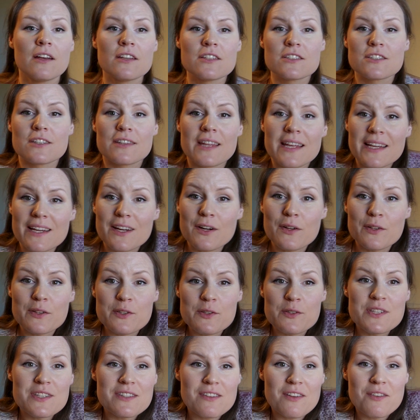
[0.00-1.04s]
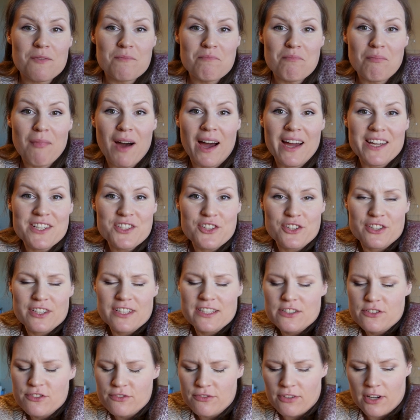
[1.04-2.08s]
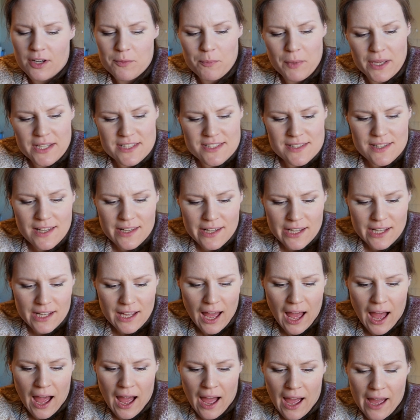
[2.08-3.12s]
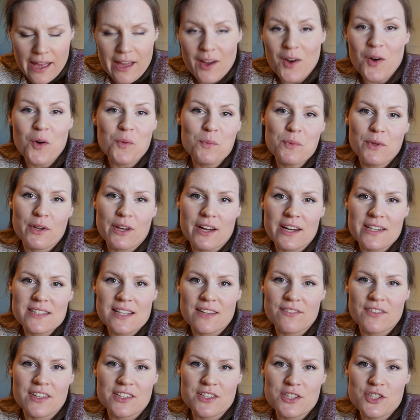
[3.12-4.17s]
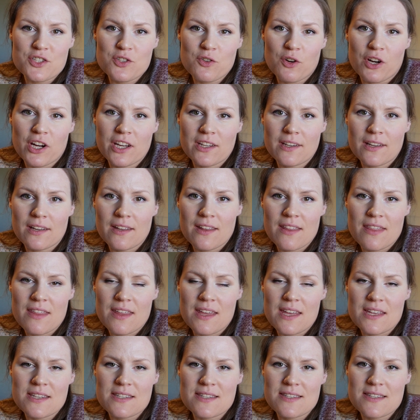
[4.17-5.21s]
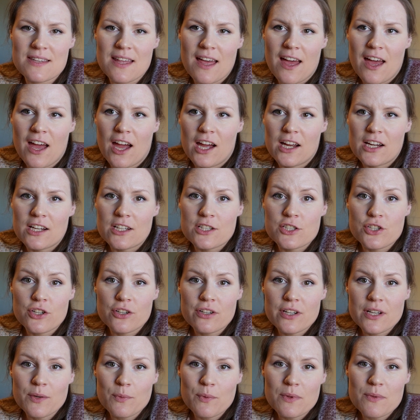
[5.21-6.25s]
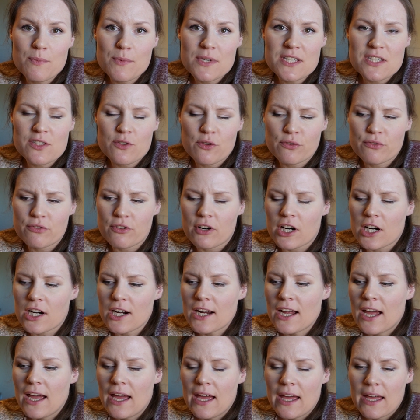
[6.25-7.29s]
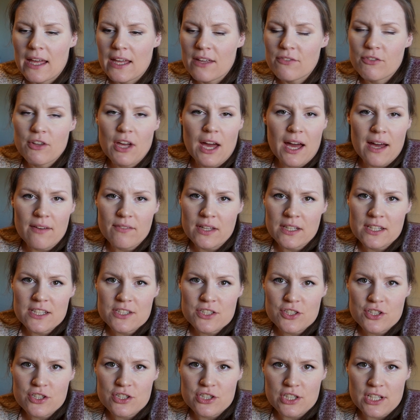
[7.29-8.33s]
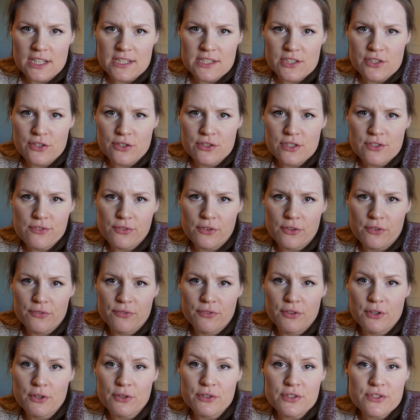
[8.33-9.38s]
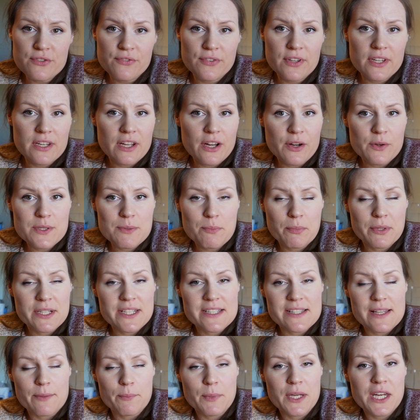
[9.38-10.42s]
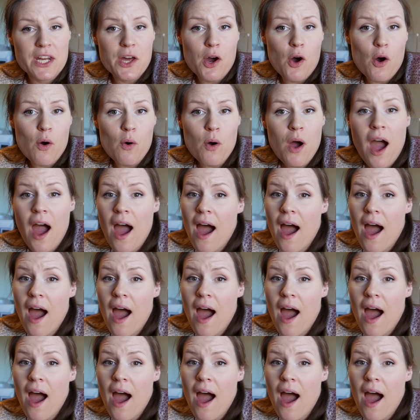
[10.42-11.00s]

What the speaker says: So that concludes my journey to find my aesthetic. I hope you guys have enjoyed this journey with me so far. If you have any suggestions for future videos, please let me know.